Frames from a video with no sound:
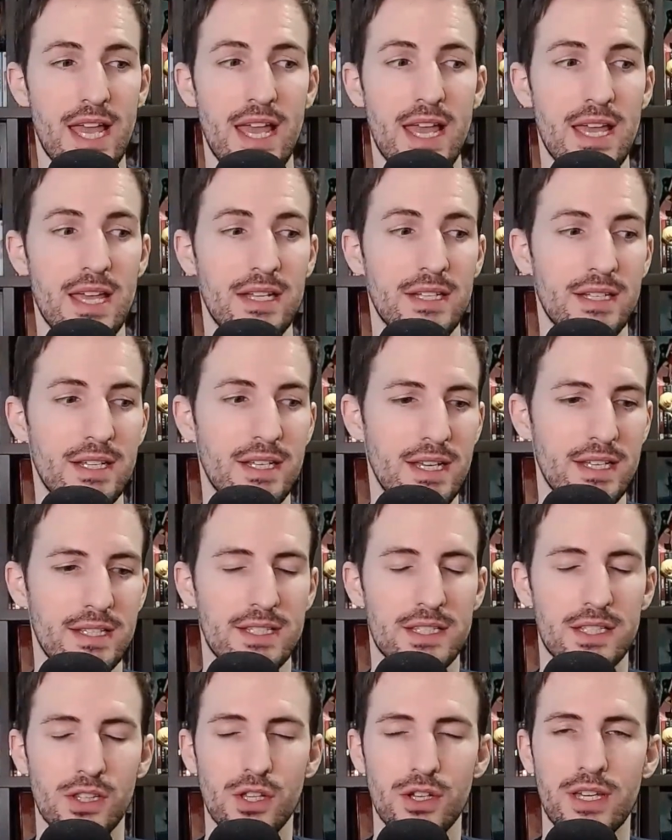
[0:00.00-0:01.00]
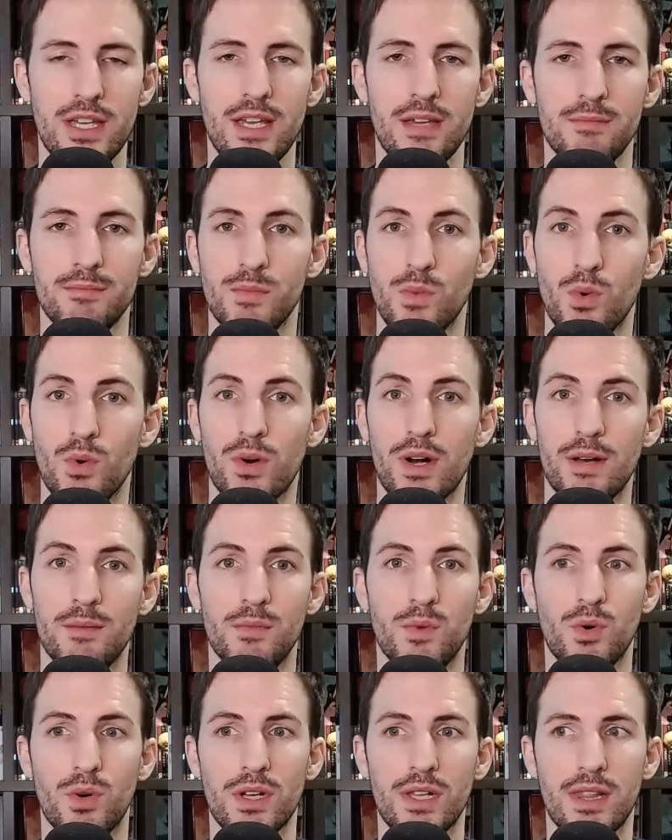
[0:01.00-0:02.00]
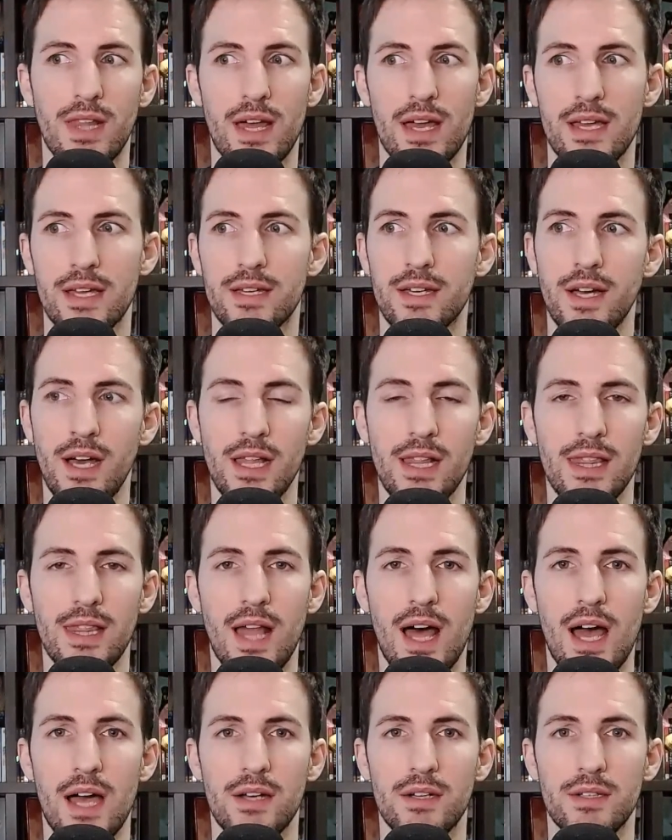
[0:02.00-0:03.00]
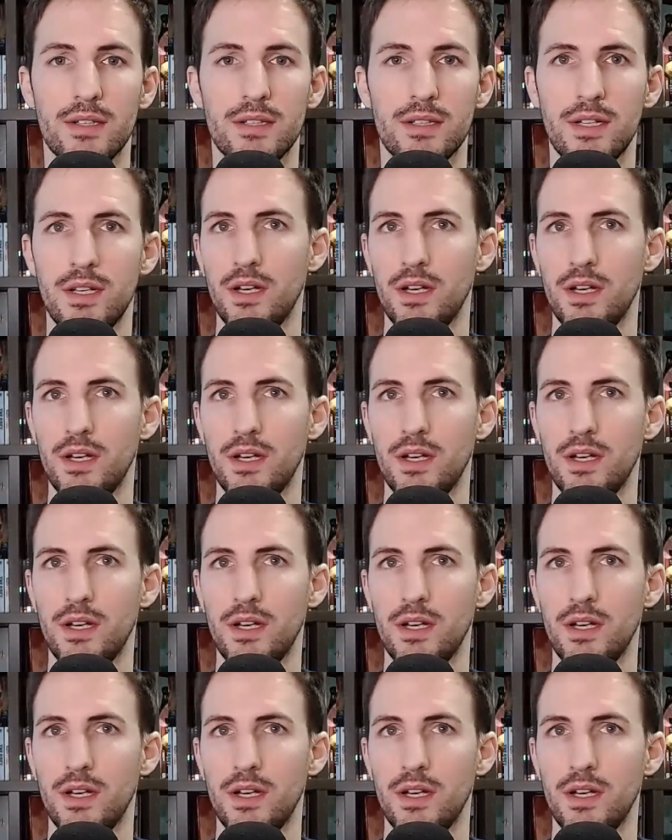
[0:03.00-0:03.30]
And it's looking more and more like a lot